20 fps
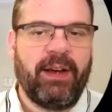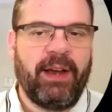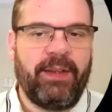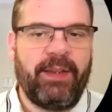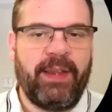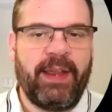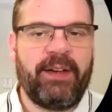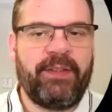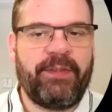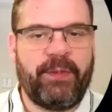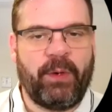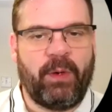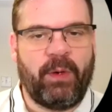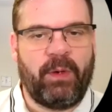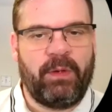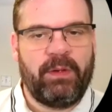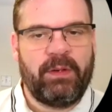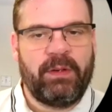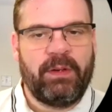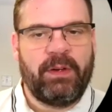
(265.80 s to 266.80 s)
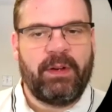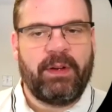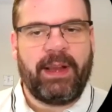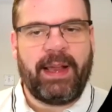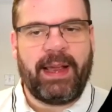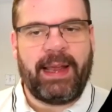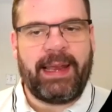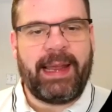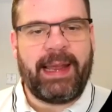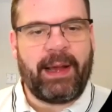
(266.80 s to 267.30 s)
And therefore,
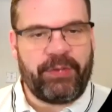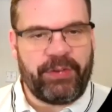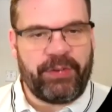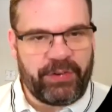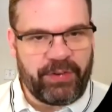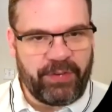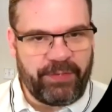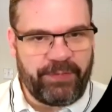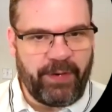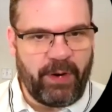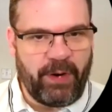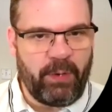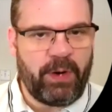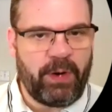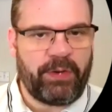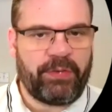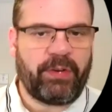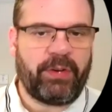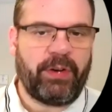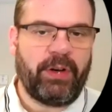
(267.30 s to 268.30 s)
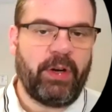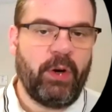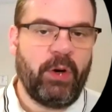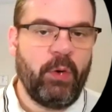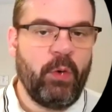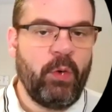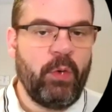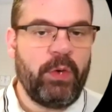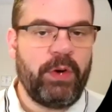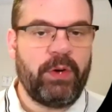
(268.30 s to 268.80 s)
that allows you to focus on
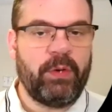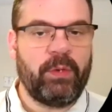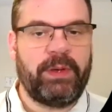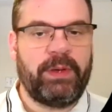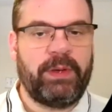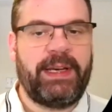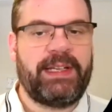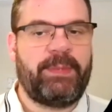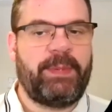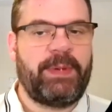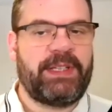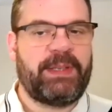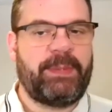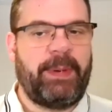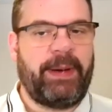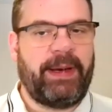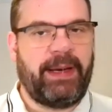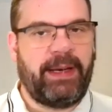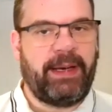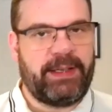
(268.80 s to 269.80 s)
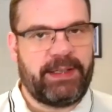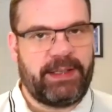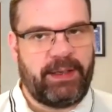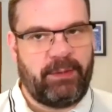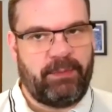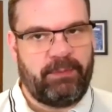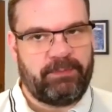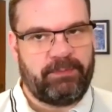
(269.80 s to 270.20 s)
who you'll need to be speaking to.